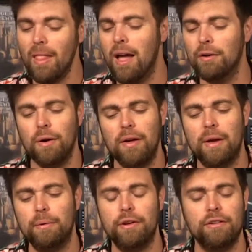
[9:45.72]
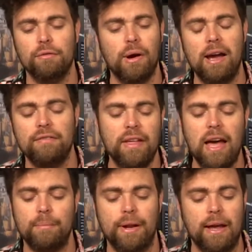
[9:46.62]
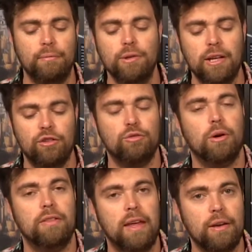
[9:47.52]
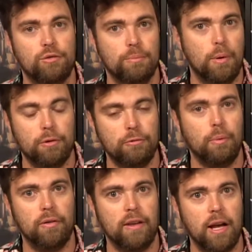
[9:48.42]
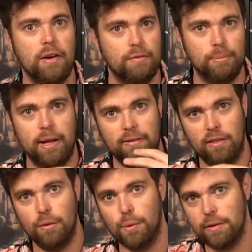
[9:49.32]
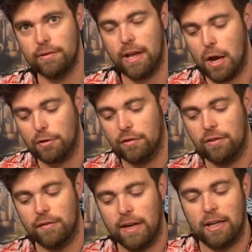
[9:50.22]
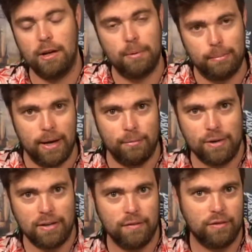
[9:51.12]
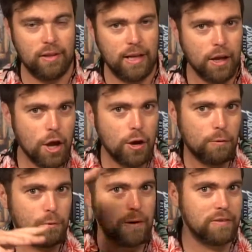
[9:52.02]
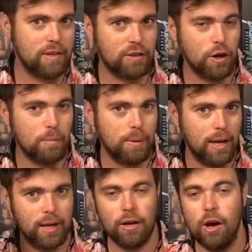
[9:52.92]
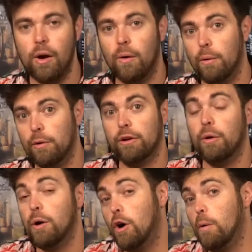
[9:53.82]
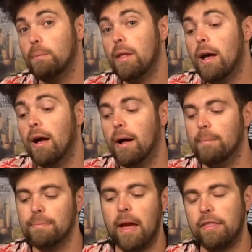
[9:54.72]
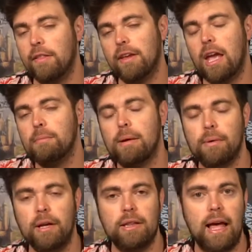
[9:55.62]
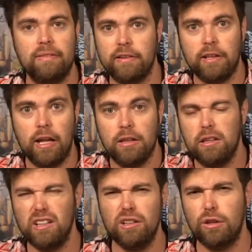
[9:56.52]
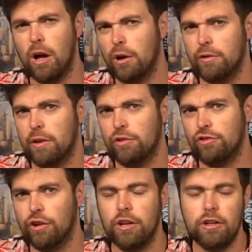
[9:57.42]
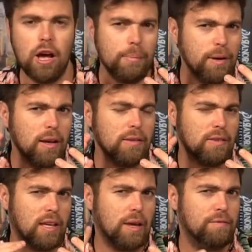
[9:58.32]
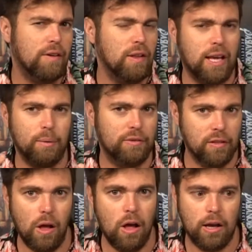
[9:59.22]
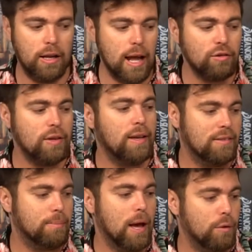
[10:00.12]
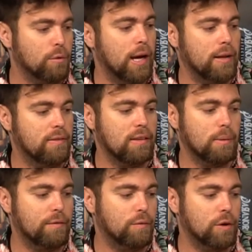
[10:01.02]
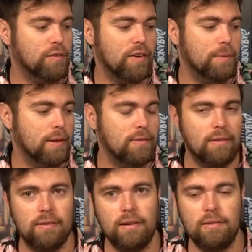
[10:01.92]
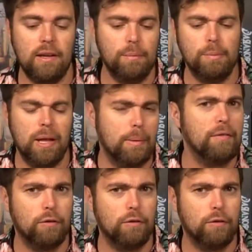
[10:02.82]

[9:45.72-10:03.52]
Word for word: I don't know how they would derive that, but I really enjoyed the extra bonus points I got from placing the ones down to see if I could complete my objectives to like risk it to go big or go home. Um, I thought the game probably lasted a little longer than it should, not because the game felt like it was long. It actually is about right. It says about 45 minutes to 60. We played about